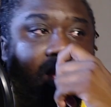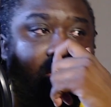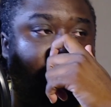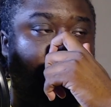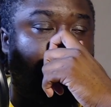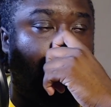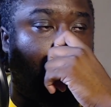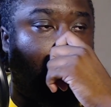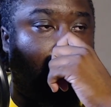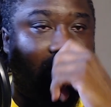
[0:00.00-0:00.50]

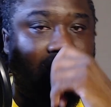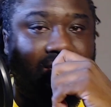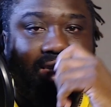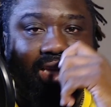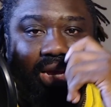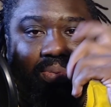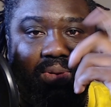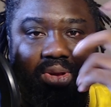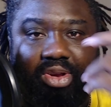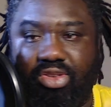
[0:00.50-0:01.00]
So, and
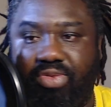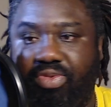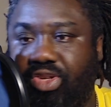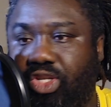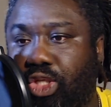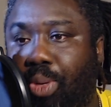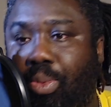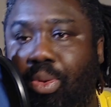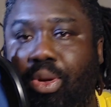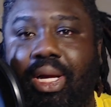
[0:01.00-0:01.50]
take pictures of your
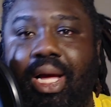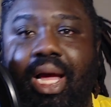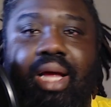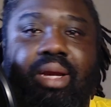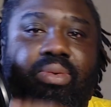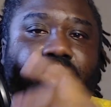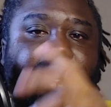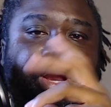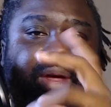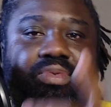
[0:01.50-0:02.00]
stomach
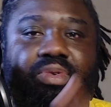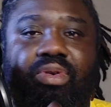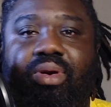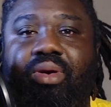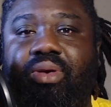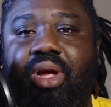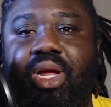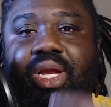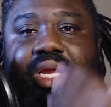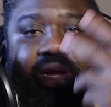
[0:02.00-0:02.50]
and whatever,
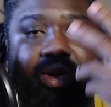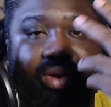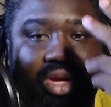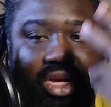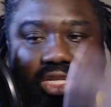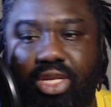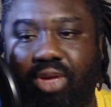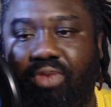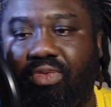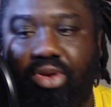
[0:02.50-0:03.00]
and your
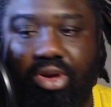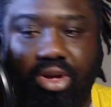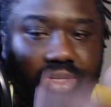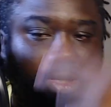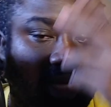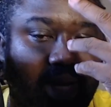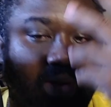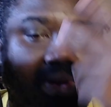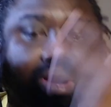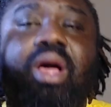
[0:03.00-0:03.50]

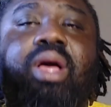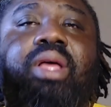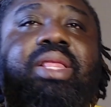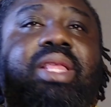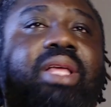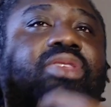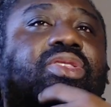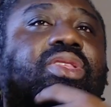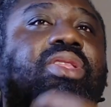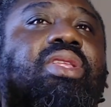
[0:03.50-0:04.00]
esophagus, and
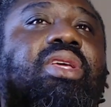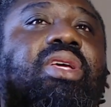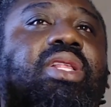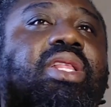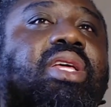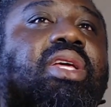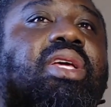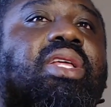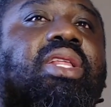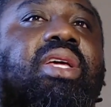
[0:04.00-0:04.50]

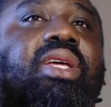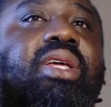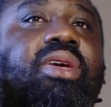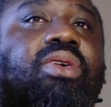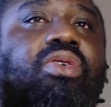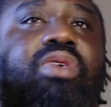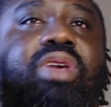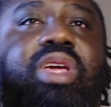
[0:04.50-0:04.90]
the